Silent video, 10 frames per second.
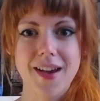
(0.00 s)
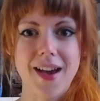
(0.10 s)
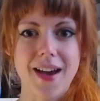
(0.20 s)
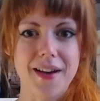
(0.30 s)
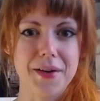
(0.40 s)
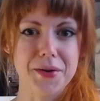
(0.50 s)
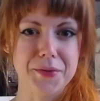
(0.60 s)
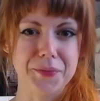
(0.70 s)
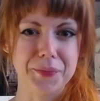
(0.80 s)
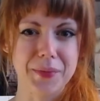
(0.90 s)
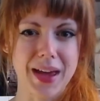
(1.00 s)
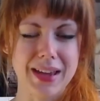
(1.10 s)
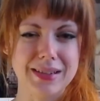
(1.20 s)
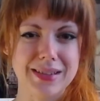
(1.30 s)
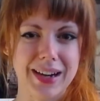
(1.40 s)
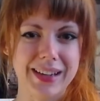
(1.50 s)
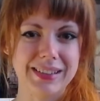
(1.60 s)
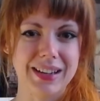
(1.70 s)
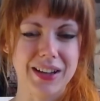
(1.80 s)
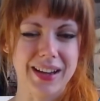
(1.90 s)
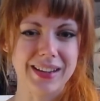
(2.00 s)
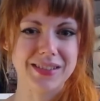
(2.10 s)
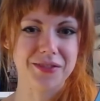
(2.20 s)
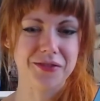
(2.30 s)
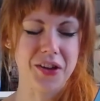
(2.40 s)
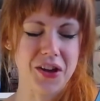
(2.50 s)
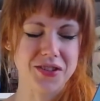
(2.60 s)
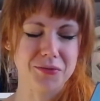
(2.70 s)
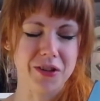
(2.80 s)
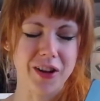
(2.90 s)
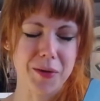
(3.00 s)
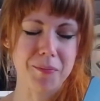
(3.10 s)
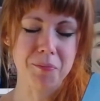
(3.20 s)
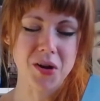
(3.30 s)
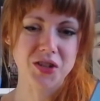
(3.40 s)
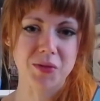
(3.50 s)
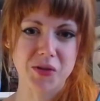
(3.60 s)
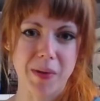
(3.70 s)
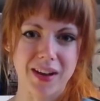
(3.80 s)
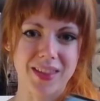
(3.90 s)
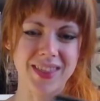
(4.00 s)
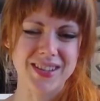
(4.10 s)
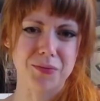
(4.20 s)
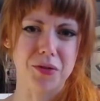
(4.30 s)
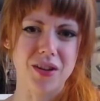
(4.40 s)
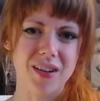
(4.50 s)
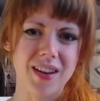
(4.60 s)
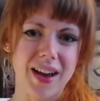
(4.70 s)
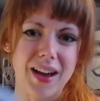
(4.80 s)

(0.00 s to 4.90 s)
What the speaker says: And I liked the first volume much better than this one.